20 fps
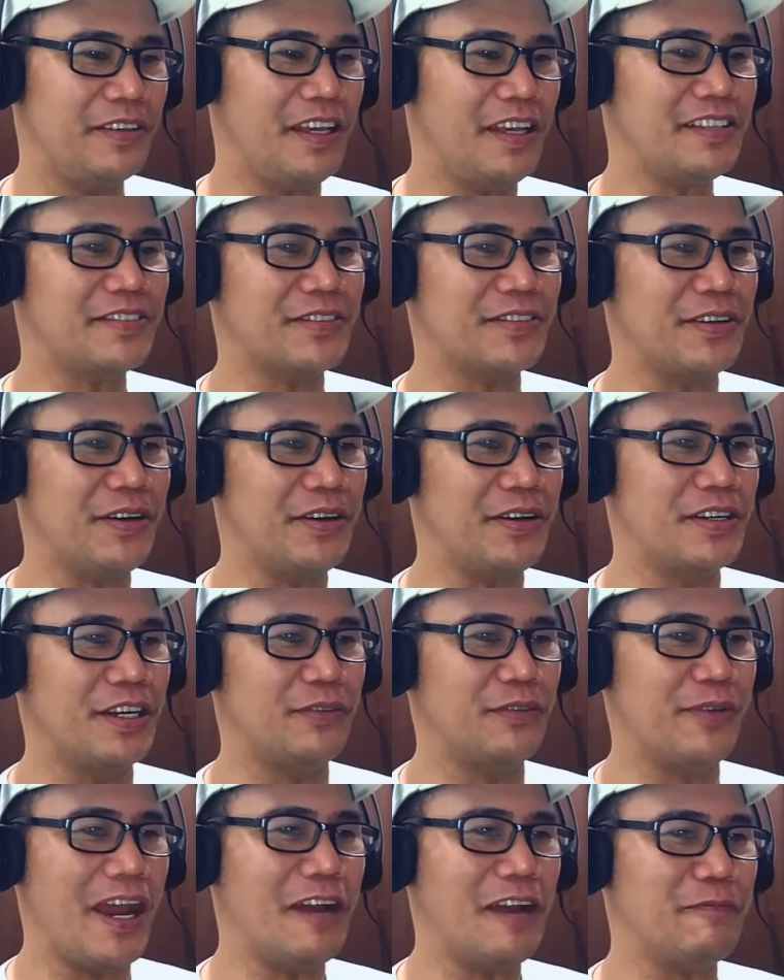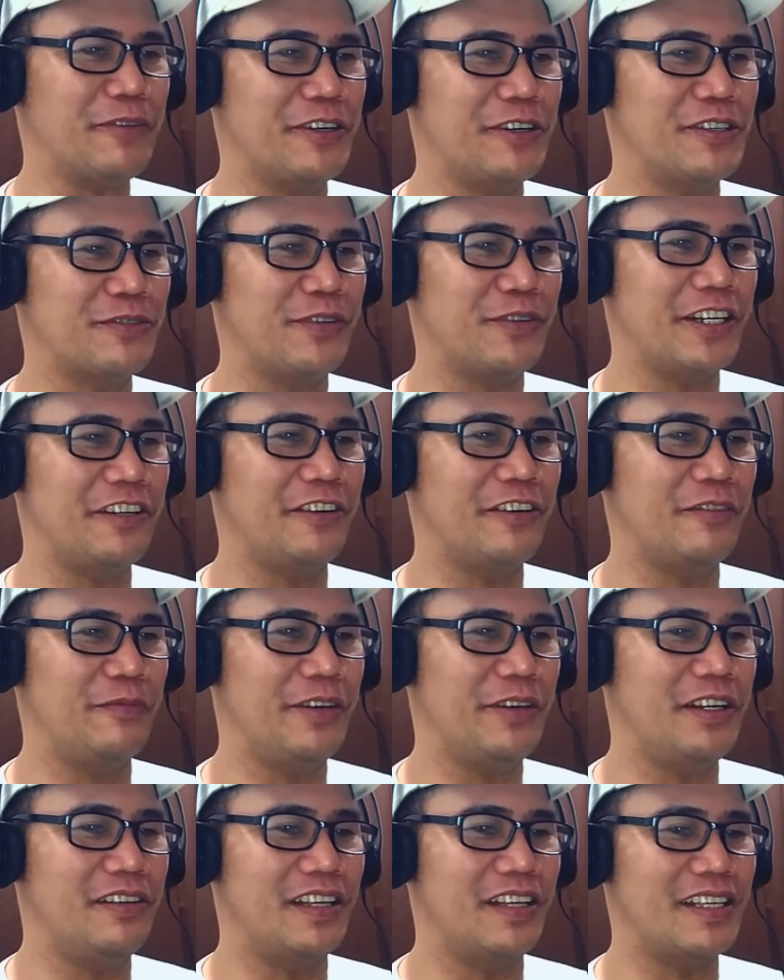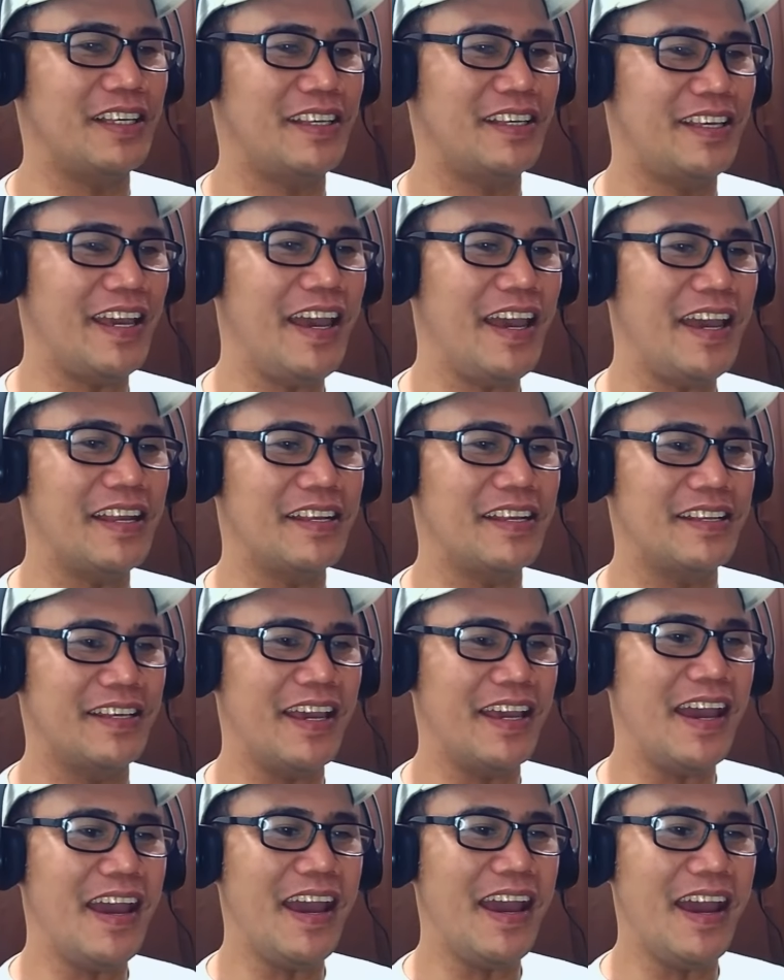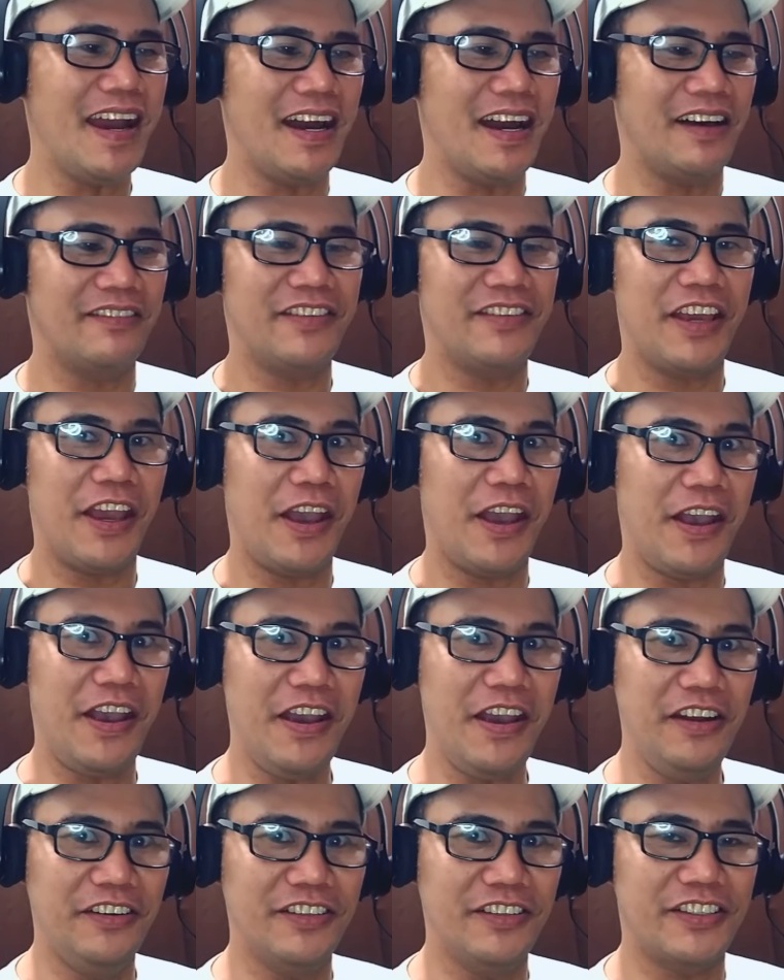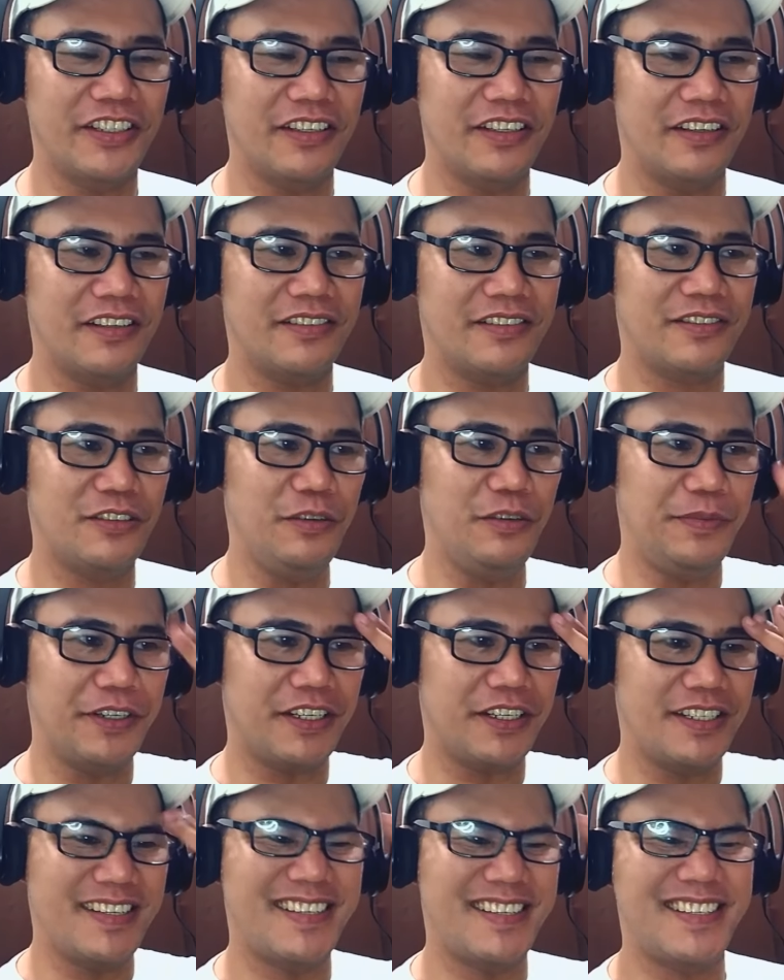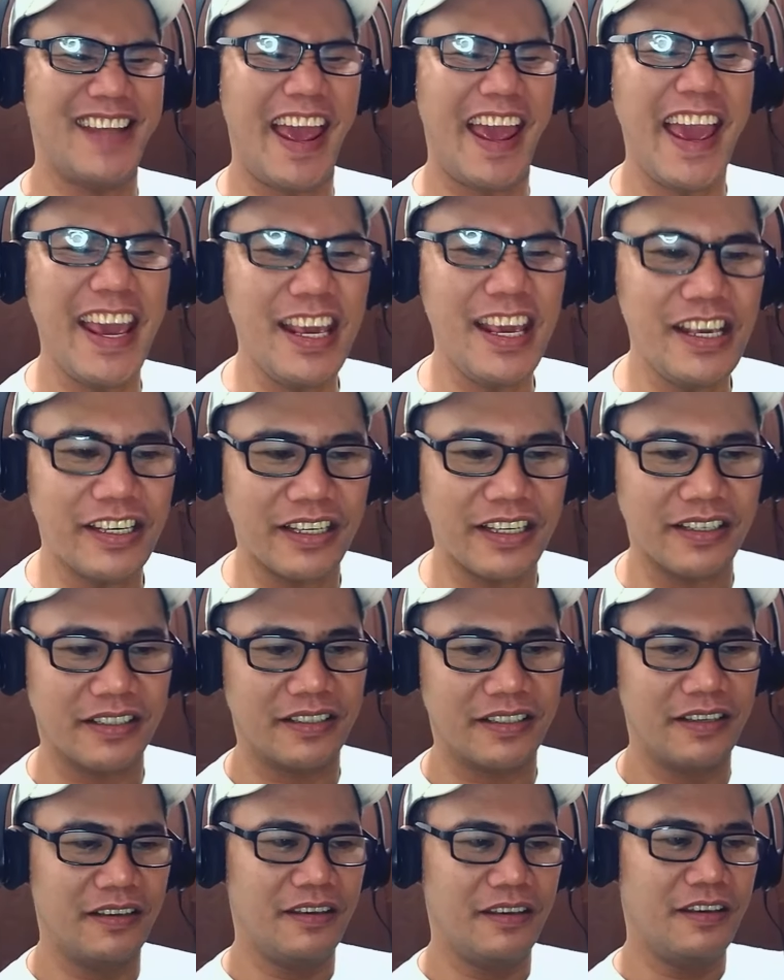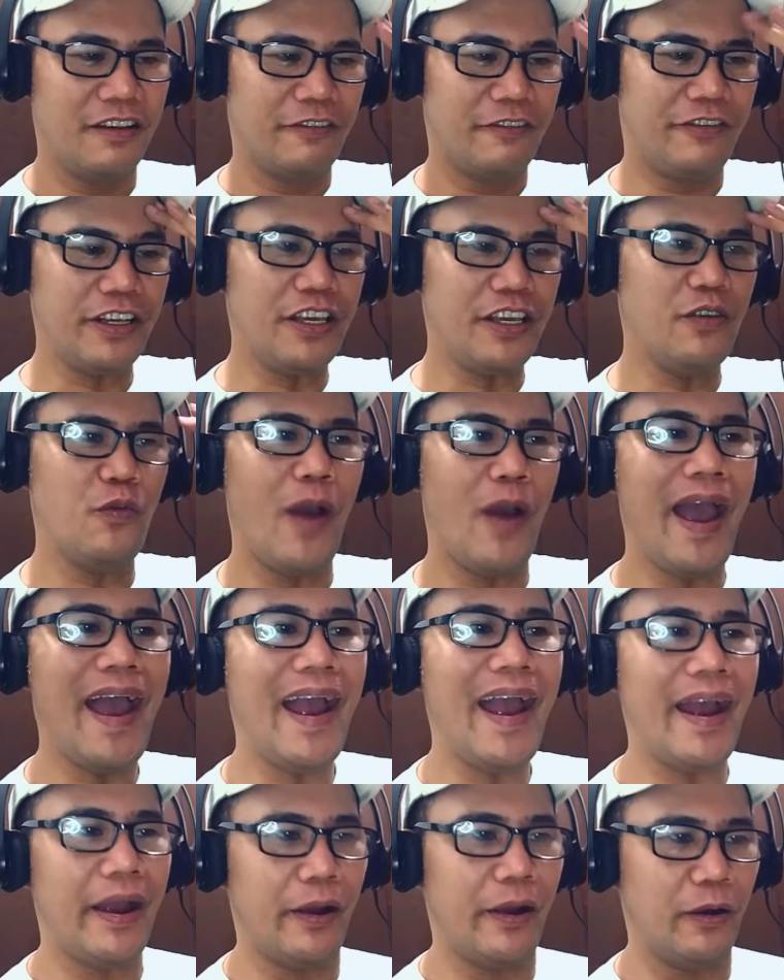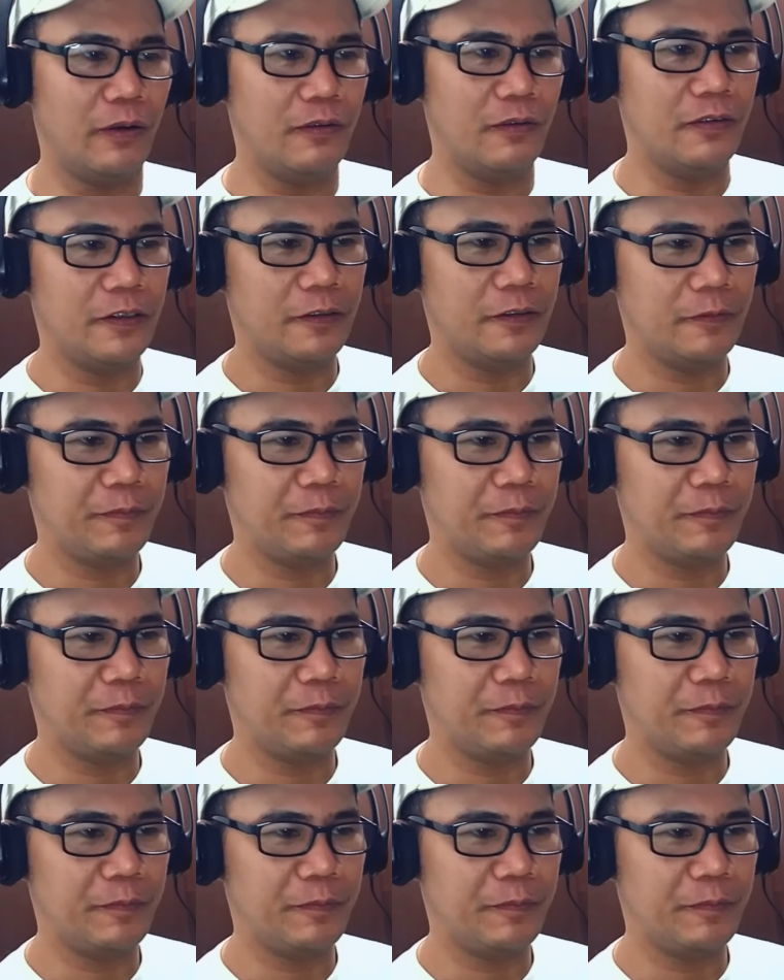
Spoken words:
Yes sir, the rapper is right in the middle again. Yeah, the energy is super contagious. Freaking wow.